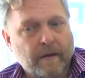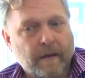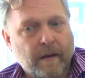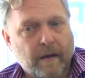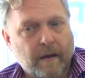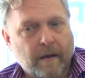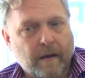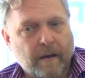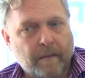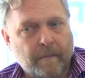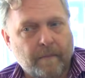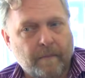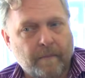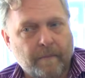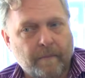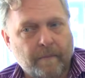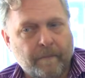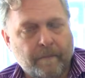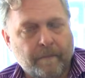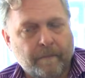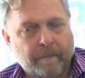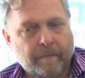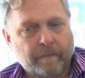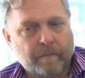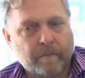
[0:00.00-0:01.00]
um,
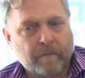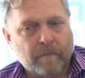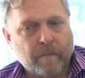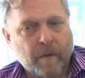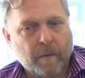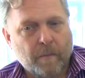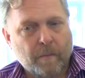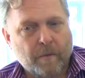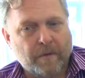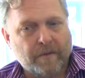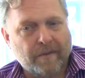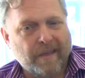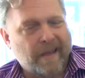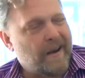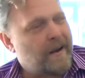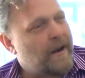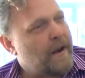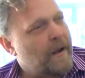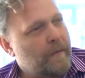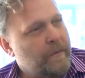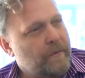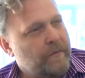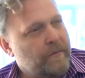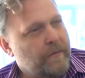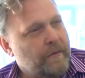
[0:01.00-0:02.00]
but that
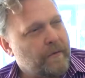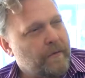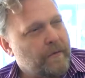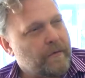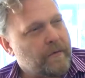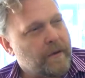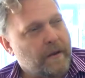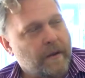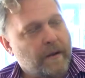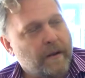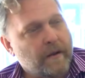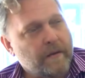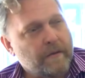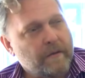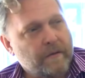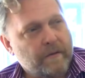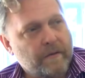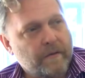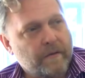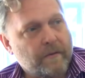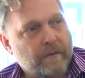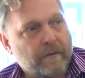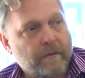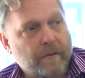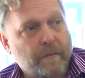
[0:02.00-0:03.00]
I was still connected
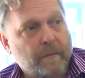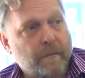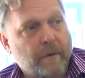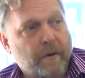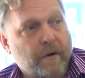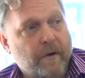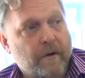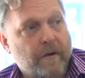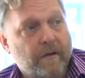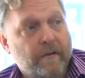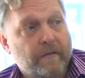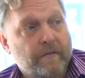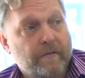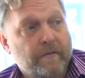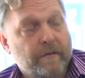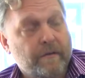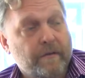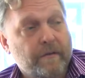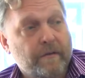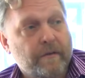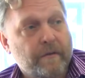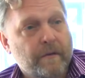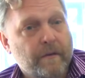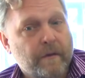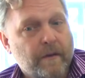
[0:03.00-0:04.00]
to and a part of.
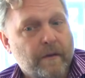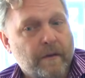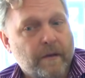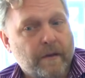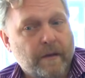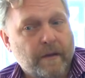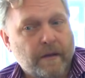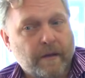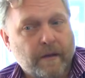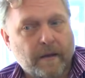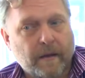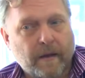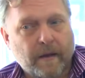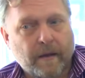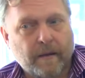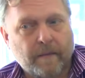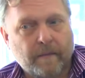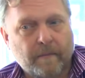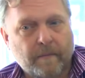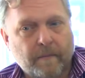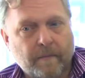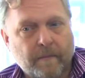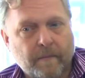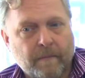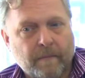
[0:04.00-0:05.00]

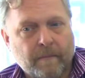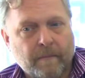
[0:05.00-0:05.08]
Um,